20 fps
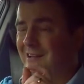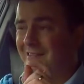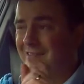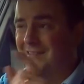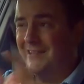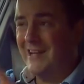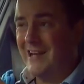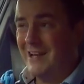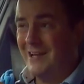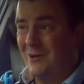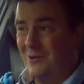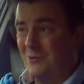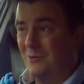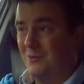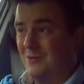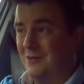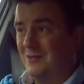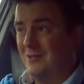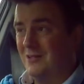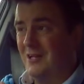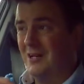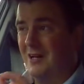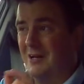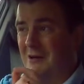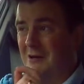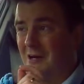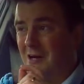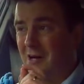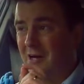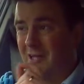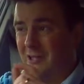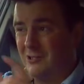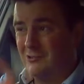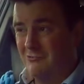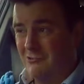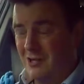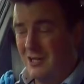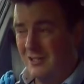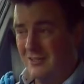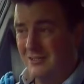Now,
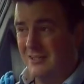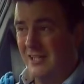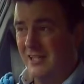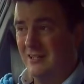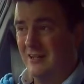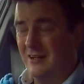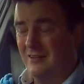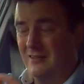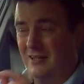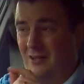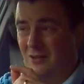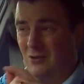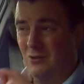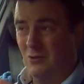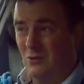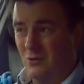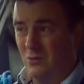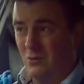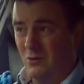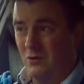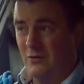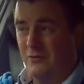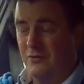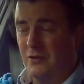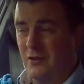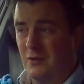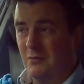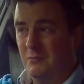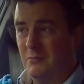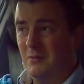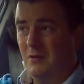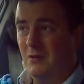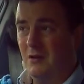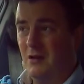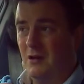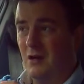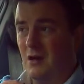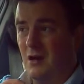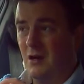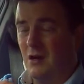granted, I think all of them
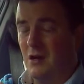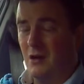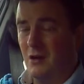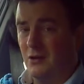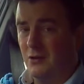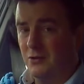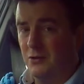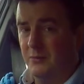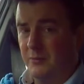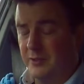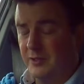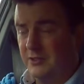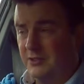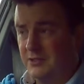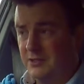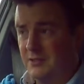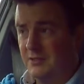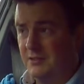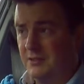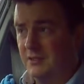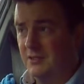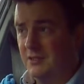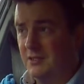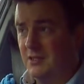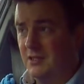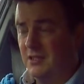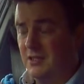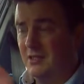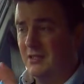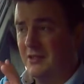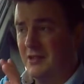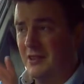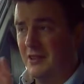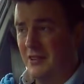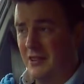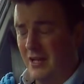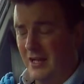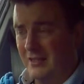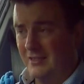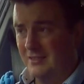are Ubers.
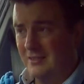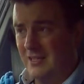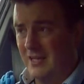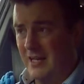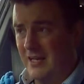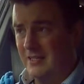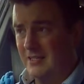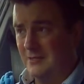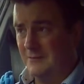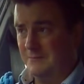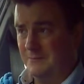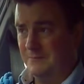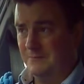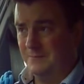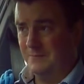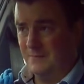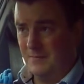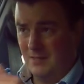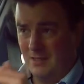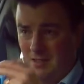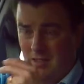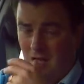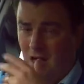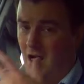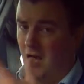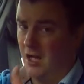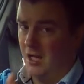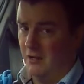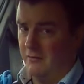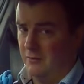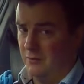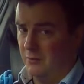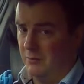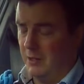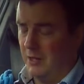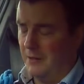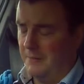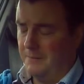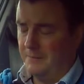That said, I love Uber.